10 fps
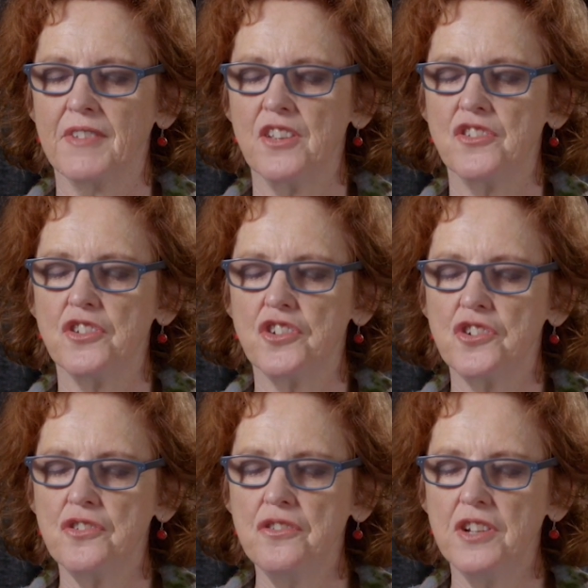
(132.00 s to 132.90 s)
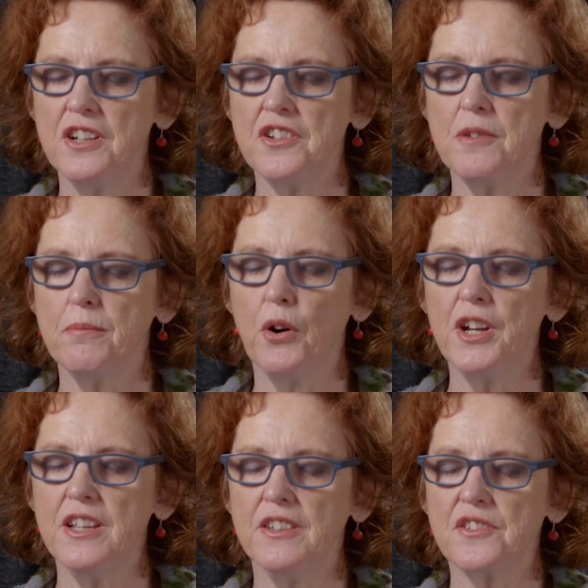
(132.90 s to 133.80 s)
As you tune into your
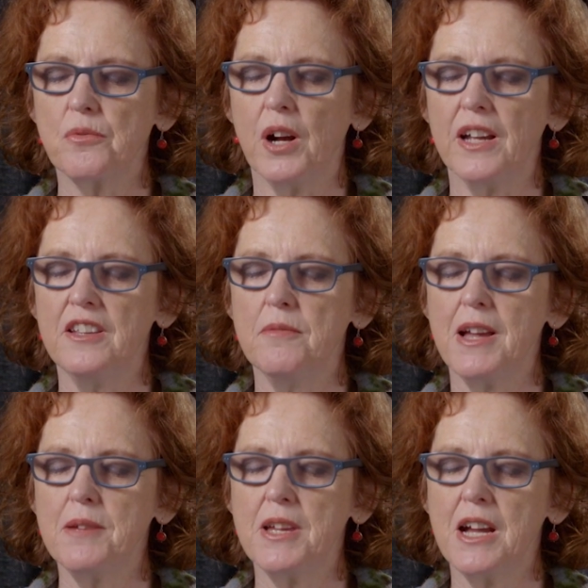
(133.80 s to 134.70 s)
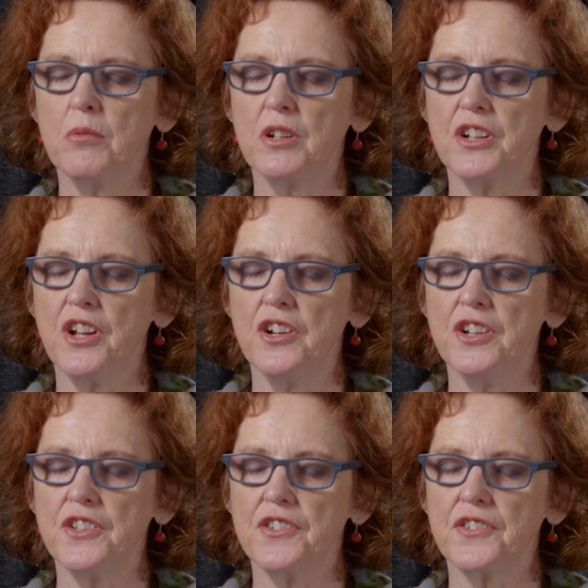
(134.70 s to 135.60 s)
body in this way, you may be able to
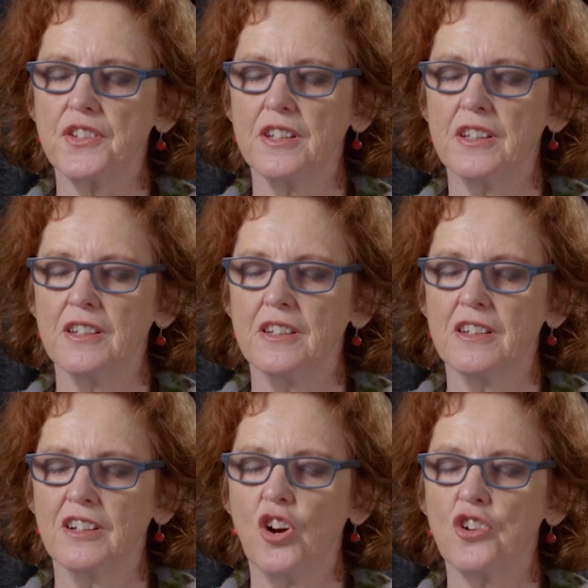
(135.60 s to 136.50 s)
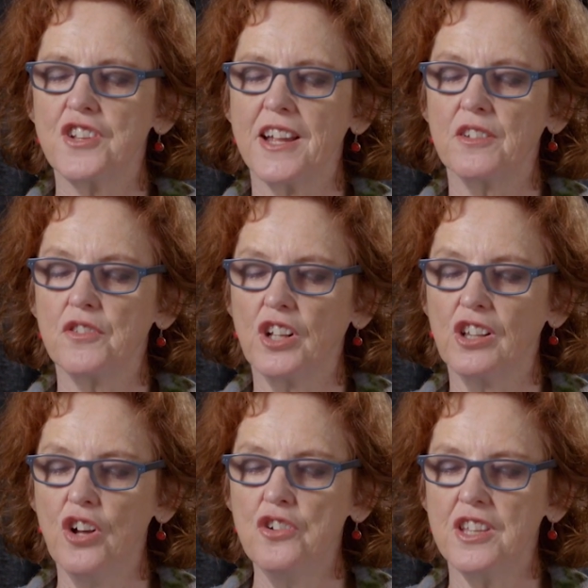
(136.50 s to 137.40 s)
notice contact of your
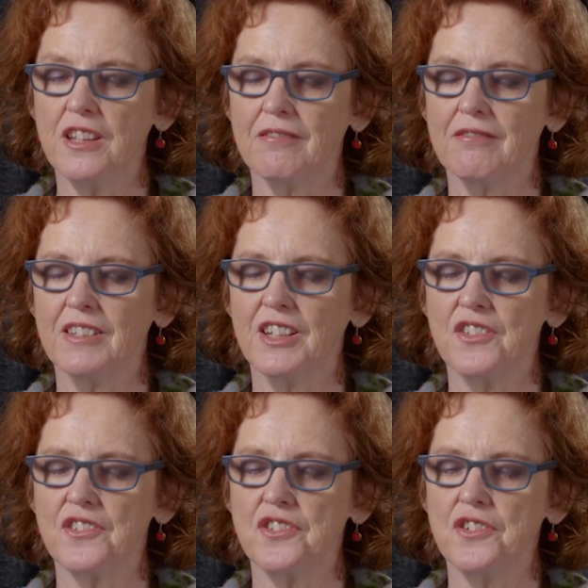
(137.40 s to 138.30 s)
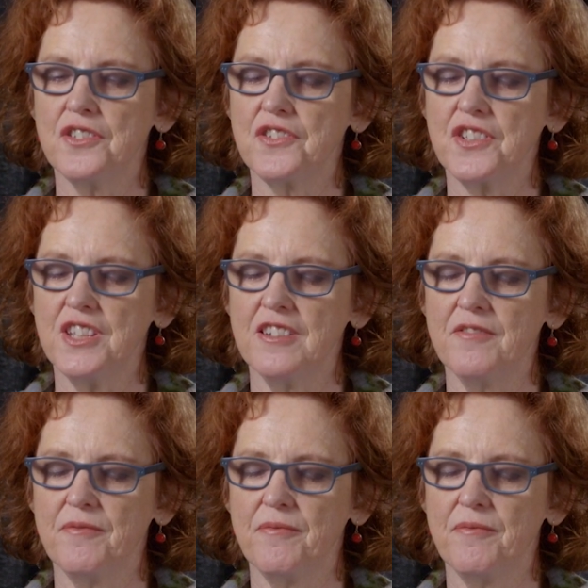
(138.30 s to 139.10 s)
clothing against your skin.